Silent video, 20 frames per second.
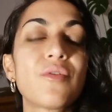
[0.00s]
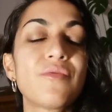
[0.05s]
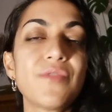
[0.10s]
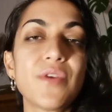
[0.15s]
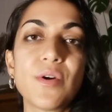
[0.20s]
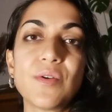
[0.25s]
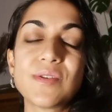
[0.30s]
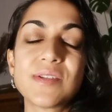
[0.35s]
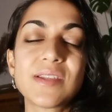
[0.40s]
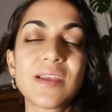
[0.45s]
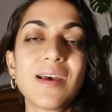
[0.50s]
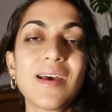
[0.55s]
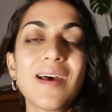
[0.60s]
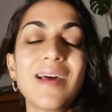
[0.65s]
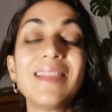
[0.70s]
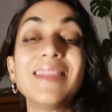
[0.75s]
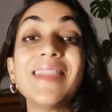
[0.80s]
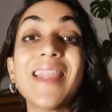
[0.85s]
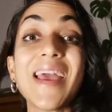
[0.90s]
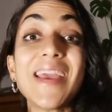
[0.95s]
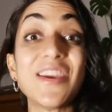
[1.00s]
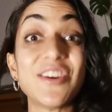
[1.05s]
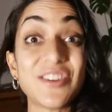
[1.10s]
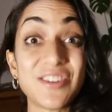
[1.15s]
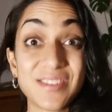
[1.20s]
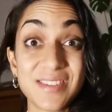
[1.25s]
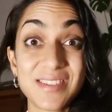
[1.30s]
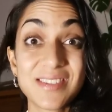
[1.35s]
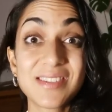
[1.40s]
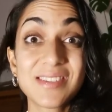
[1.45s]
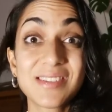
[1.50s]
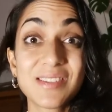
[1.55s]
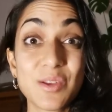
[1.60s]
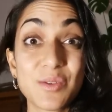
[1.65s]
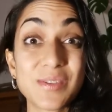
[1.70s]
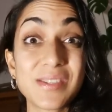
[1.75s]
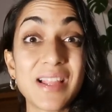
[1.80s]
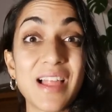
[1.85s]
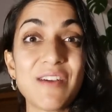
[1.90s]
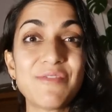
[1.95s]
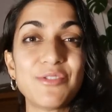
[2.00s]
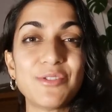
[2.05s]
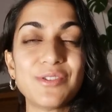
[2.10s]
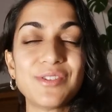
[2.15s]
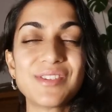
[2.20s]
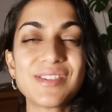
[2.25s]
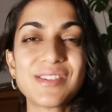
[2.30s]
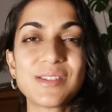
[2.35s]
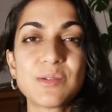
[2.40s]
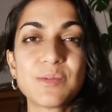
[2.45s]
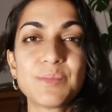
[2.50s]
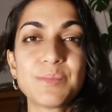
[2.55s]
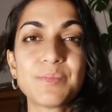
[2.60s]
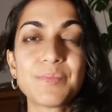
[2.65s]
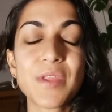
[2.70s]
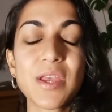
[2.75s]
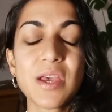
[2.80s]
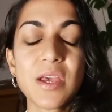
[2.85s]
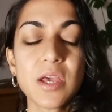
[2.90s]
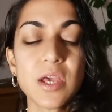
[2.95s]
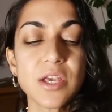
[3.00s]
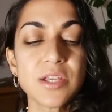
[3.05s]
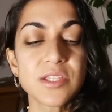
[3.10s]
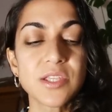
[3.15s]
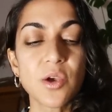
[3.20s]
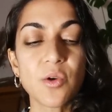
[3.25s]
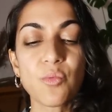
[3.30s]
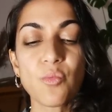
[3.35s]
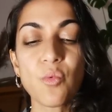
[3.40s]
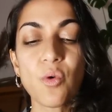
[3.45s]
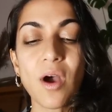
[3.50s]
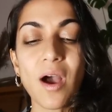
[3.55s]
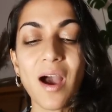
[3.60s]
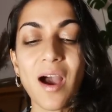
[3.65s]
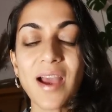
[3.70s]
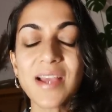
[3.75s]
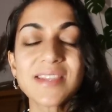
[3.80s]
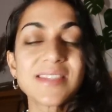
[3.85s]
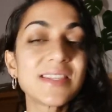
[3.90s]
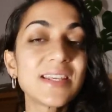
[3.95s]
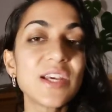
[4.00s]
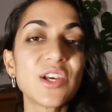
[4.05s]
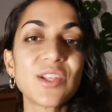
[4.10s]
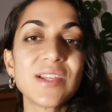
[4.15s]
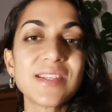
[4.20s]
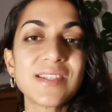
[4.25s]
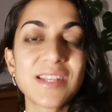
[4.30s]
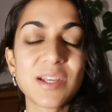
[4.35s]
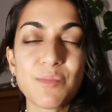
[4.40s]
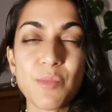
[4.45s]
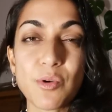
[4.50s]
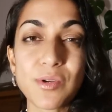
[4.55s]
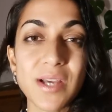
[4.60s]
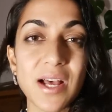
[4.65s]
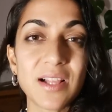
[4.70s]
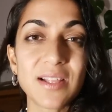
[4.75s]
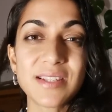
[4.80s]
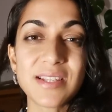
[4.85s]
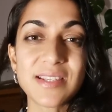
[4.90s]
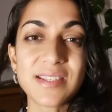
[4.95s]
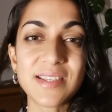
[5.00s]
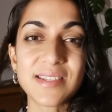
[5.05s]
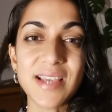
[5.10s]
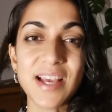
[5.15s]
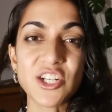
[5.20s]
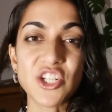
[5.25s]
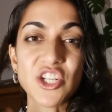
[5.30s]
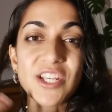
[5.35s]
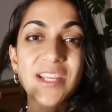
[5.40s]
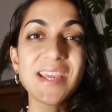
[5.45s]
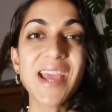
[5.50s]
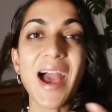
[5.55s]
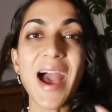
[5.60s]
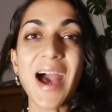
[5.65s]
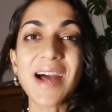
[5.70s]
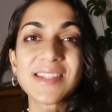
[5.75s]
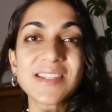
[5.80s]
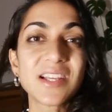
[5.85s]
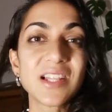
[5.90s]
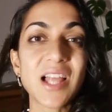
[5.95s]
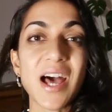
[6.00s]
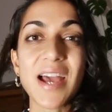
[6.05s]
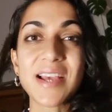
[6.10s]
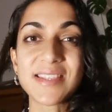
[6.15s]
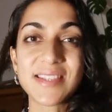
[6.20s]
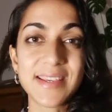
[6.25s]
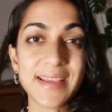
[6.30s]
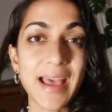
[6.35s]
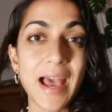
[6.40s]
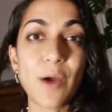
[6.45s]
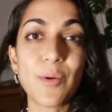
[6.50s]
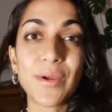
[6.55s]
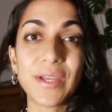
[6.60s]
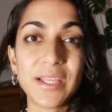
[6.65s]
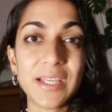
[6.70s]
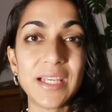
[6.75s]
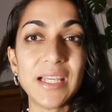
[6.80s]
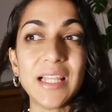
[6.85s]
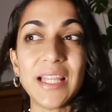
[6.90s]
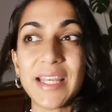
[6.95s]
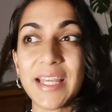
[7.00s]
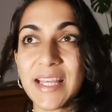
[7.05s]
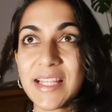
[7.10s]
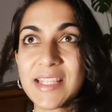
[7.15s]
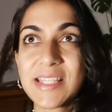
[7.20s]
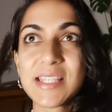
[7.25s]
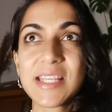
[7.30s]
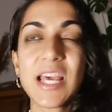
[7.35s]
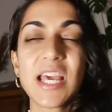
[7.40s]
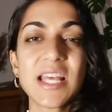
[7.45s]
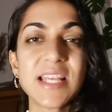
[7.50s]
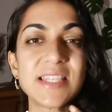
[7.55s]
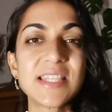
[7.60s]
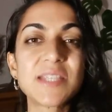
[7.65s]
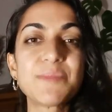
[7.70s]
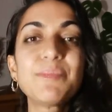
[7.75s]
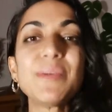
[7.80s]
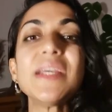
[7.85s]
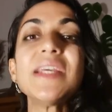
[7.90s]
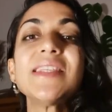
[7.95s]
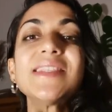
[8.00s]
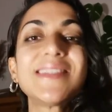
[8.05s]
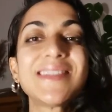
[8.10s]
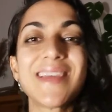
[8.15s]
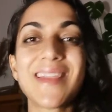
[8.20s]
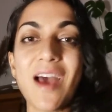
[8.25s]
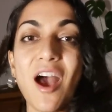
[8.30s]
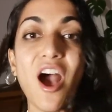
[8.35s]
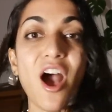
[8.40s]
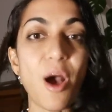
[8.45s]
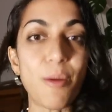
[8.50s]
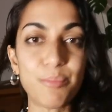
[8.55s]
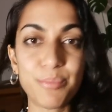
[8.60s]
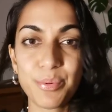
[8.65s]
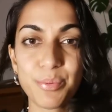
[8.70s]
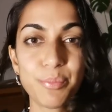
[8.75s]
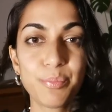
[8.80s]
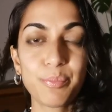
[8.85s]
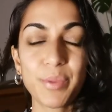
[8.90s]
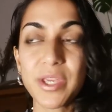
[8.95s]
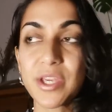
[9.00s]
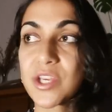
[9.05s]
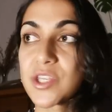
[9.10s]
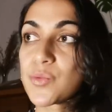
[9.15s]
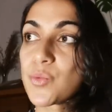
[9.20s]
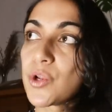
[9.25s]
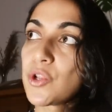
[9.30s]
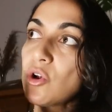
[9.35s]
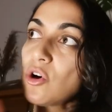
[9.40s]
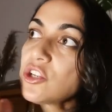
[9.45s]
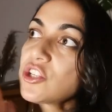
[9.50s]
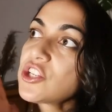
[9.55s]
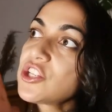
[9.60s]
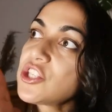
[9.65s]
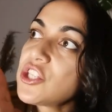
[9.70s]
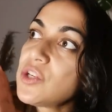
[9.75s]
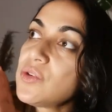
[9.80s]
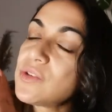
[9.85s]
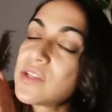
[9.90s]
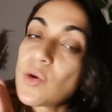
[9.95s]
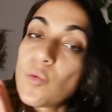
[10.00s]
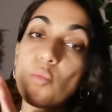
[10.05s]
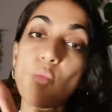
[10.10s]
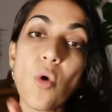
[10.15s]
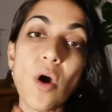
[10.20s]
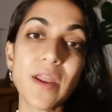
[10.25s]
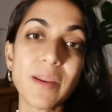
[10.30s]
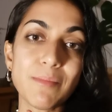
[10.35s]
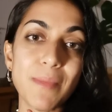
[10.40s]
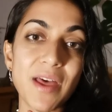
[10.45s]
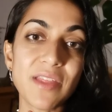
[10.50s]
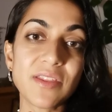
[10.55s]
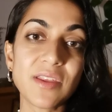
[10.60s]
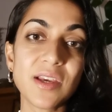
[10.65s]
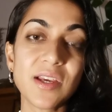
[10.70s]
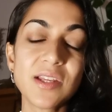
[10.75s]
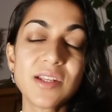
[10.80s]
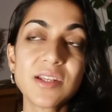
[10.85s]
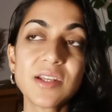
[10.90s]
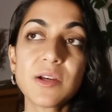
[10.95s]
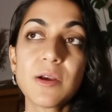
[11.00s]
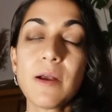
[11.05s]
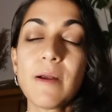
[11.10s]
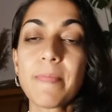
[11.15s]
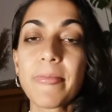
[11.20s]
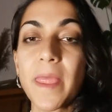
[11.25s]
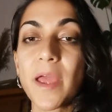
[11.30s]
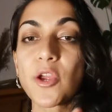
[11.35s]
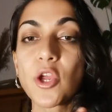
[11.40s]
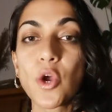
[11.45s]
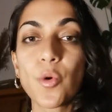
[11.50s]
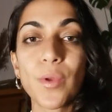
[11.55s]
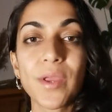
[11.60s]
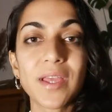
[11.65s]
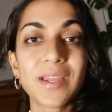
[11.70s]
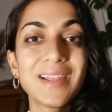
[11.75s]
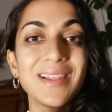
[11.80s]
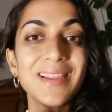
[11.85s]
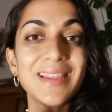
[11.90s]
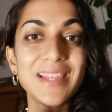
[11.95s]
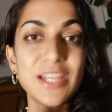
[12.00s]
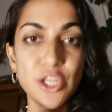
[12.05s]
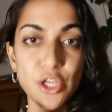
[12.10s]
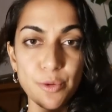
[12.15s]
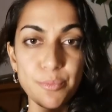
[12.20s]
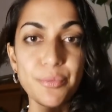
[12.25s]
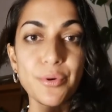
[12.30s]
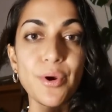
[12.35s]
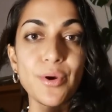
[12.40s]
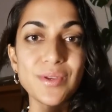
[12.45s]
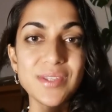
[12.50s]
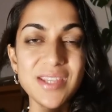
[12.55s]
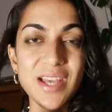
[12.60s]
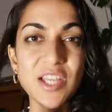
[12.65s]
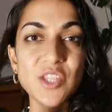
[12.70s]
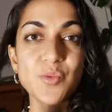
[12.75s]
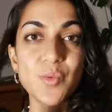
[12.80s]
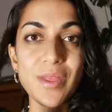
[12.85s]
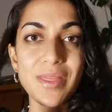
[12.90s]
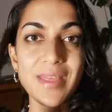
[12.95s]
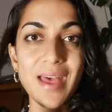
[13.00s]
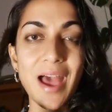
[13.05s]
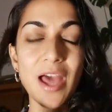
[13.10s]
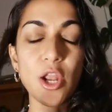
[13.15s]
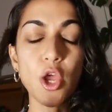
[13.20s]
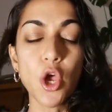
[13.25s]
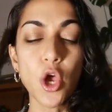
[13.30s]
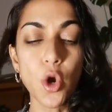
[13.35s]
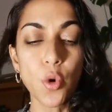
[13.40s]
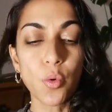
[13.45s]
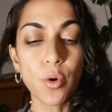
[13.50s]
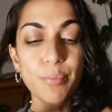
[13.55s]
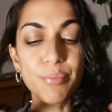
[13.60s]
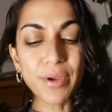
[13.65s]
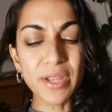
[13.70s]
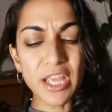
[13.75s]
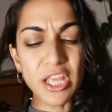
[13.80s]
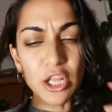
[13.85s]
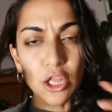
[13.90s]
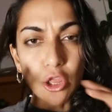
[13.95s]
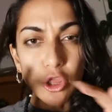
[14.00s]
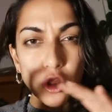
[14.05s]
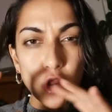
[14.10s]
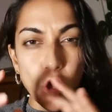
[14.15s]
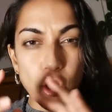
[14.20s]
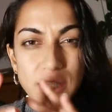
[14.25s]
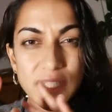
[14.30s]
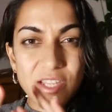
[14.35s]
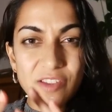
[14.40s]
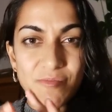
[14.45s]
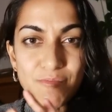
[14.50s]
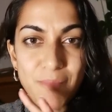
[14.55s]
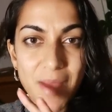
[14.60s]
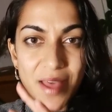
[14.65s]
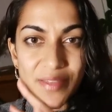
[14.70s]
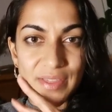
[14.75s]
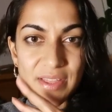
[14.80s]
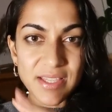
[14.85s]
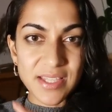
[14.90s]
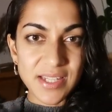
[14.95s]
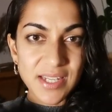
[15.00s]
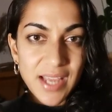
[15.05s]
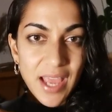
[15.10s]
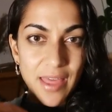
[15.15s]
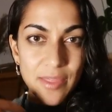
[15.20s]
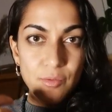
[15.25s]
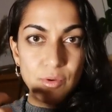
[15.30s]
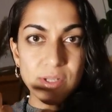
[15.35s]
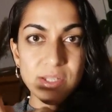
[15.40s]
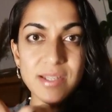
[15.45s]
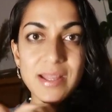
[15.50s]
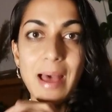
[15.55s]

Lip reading: of those layers, those levels. So I see holistic modalities as actually catalyzing our healing. It speeds it up, because we're not just using one method and going in a linear process with that. We're bringing lots of methods together into